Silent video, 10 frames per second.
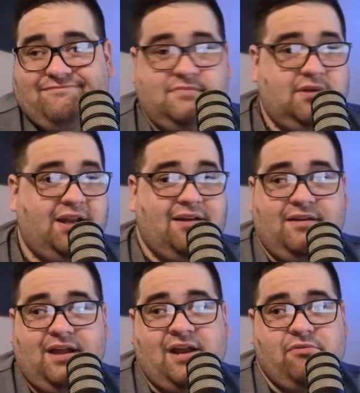And
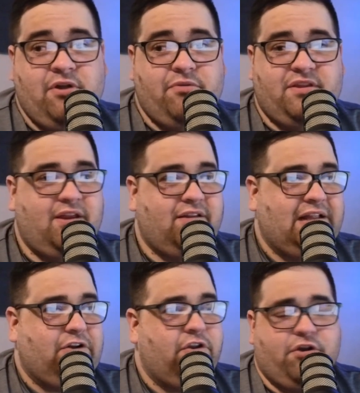I don't know that
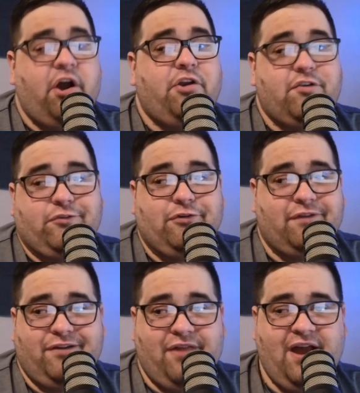they're
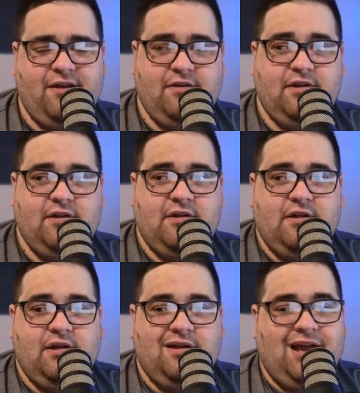undeserving of that.
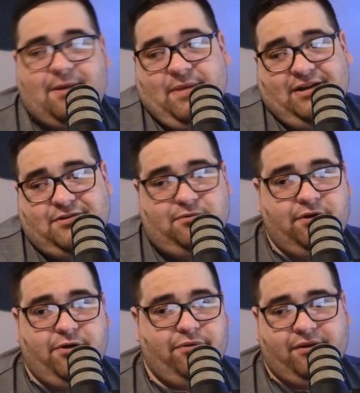But I don't
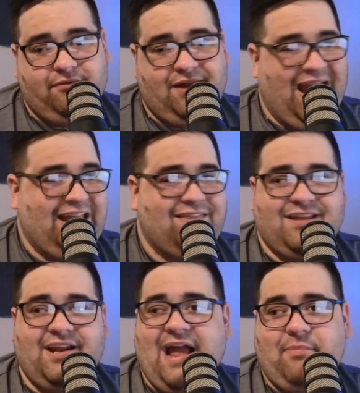know that anything
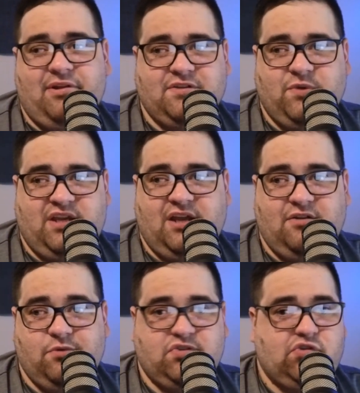that happened this weekend
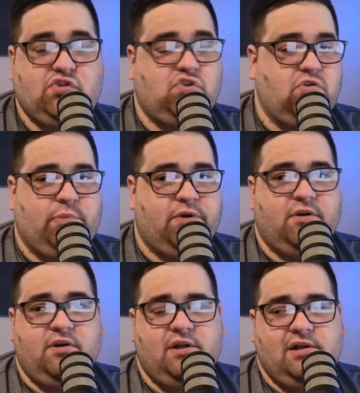was
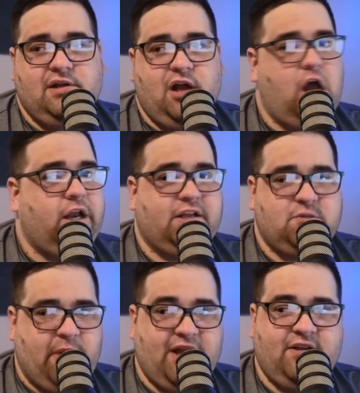super
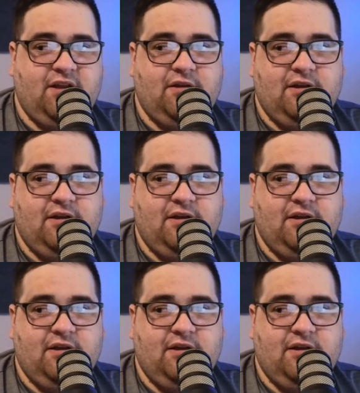unexpected.